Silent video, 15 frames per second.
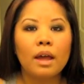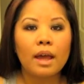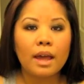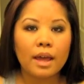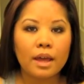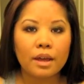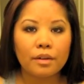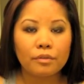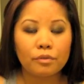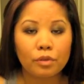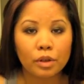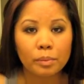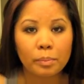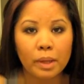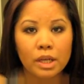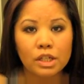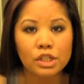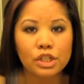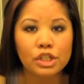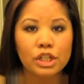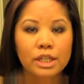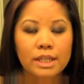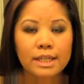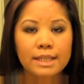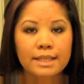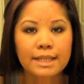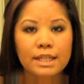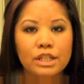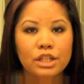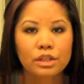And for the blush, she did
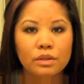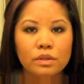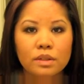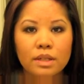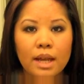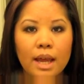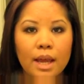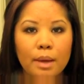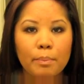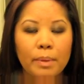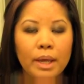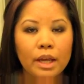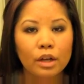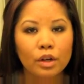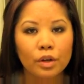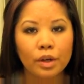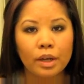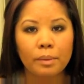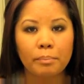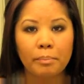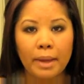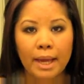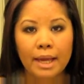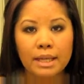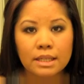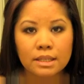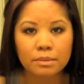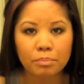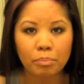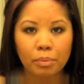say she used a pink cream
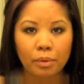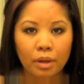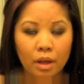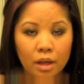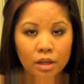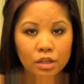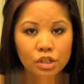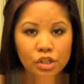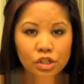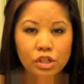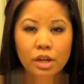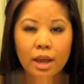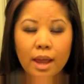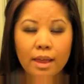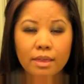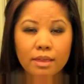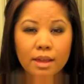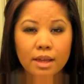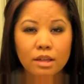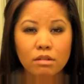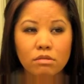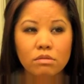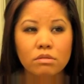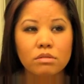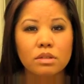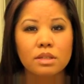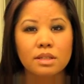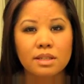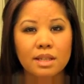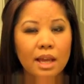base blush and then used
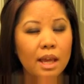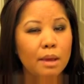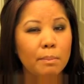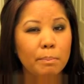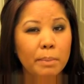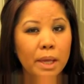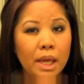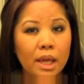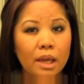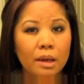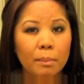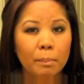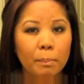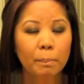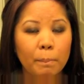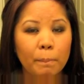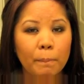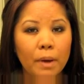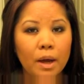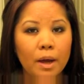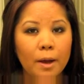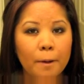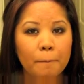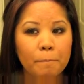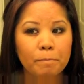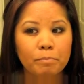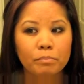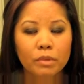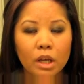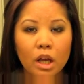the same pink
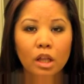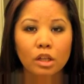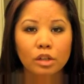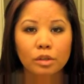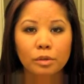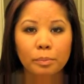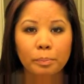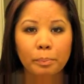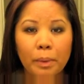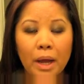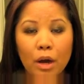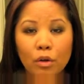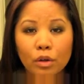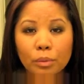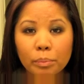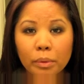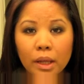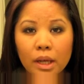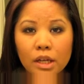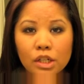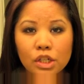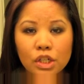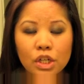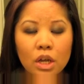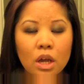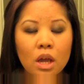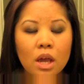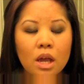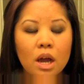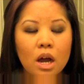colored powder blush
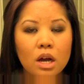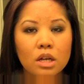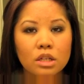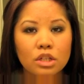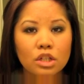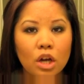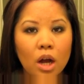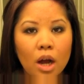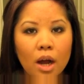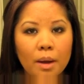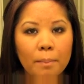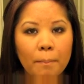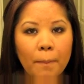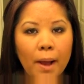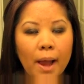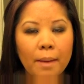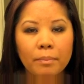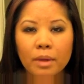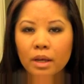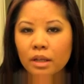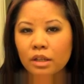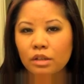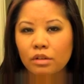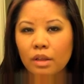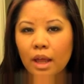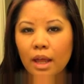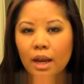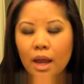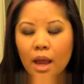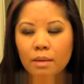on top. I'm not going to do
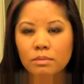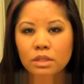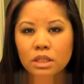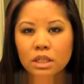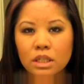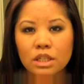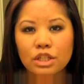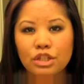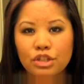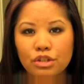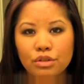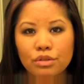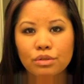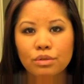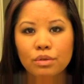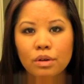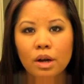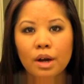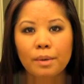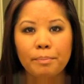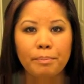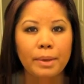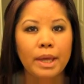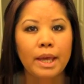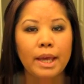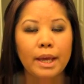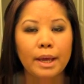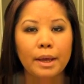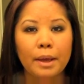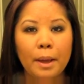that. I'm just going to do a
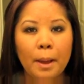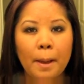pink